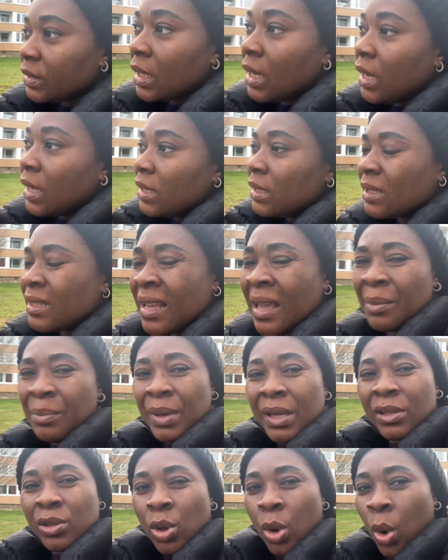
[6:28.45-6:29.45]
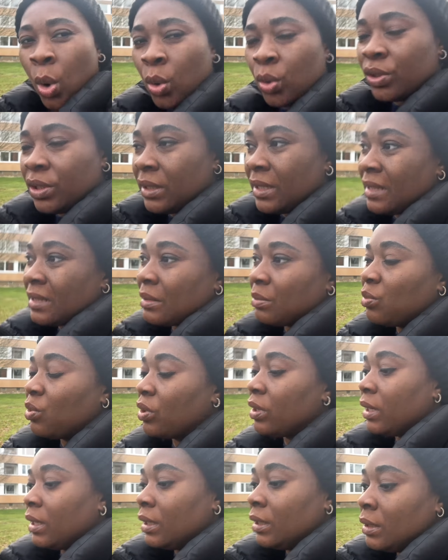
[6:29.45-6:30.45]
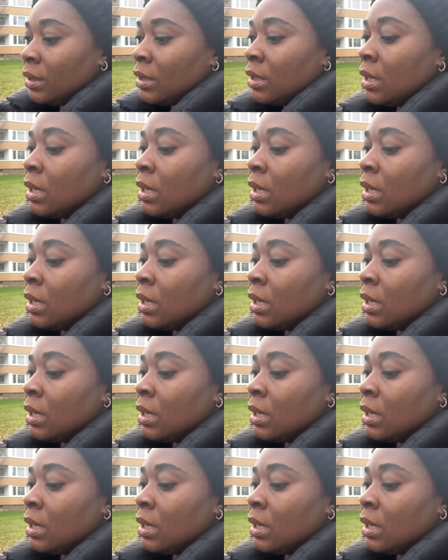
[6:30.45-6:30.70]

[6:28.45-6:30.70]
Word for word: it's a bit cold this morning